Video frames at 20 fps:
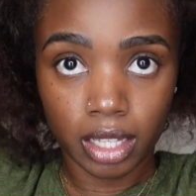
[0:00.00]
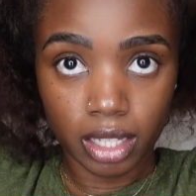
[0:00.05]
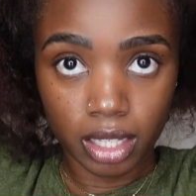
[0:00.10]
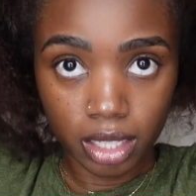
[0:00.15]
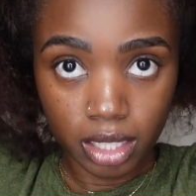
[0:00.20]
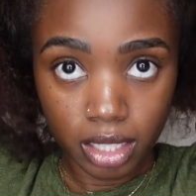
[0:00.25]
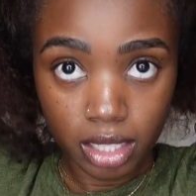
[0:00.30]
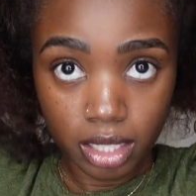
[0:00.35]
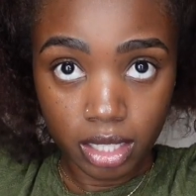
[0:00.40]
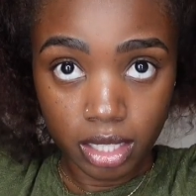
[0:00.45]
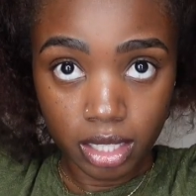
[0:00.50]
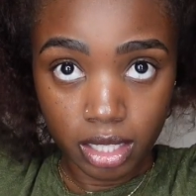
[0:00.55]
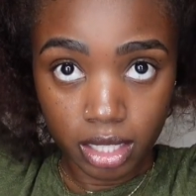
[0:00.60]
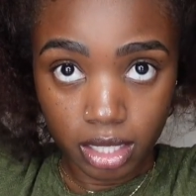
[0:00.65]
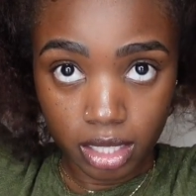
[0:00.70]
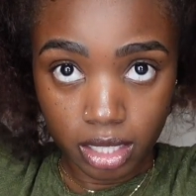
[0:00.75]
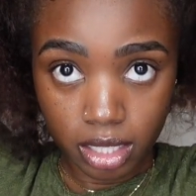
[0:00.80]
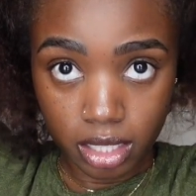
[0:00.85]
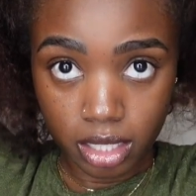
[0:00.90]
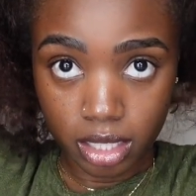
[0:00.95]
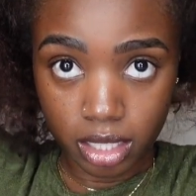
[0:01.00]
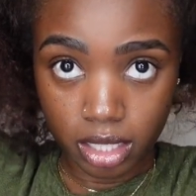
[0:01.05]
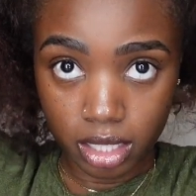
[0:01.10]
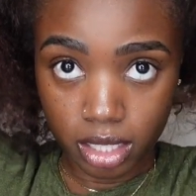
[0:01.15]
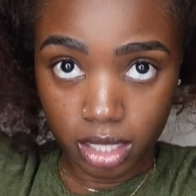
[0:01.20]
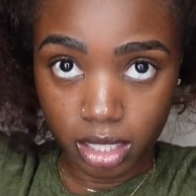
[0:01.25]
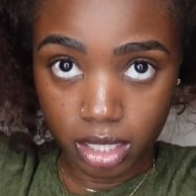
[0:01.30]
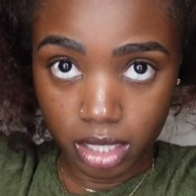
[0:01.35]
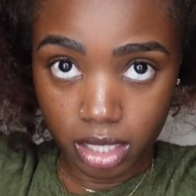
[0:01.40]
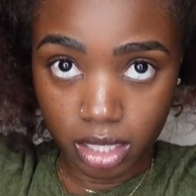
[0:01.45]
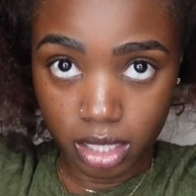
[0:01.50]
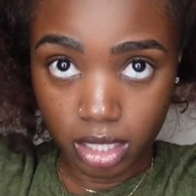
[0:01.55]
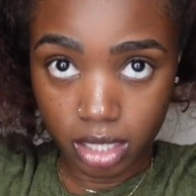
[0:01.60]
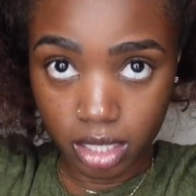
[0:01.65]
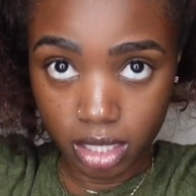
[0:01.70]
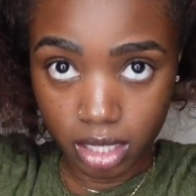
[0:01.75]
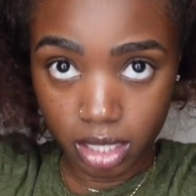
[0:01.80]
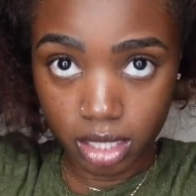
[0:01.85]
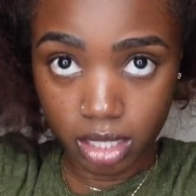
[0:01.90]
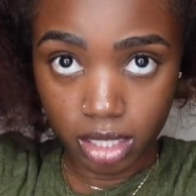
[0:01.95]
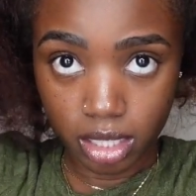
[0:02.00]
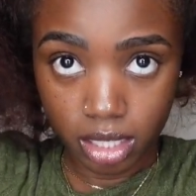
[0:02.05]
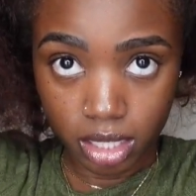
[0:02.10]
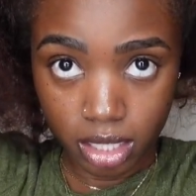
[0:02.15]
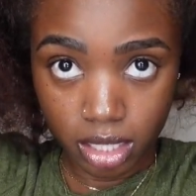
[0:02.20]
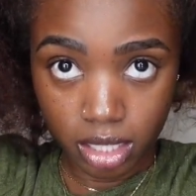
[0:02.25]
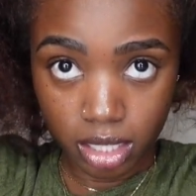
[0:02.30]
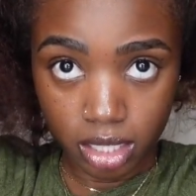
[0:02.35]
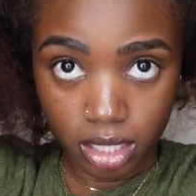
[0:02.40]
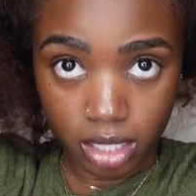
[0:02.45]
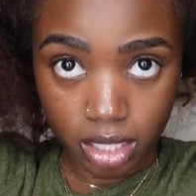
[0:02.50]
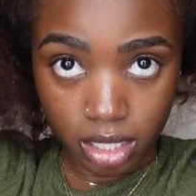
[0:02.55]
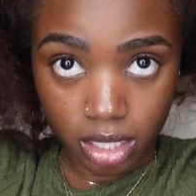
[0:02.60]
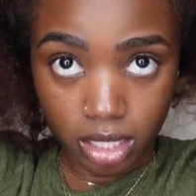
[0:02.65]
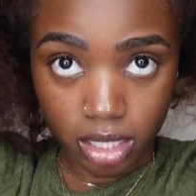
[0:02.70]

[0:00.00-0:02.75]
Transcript: (silence)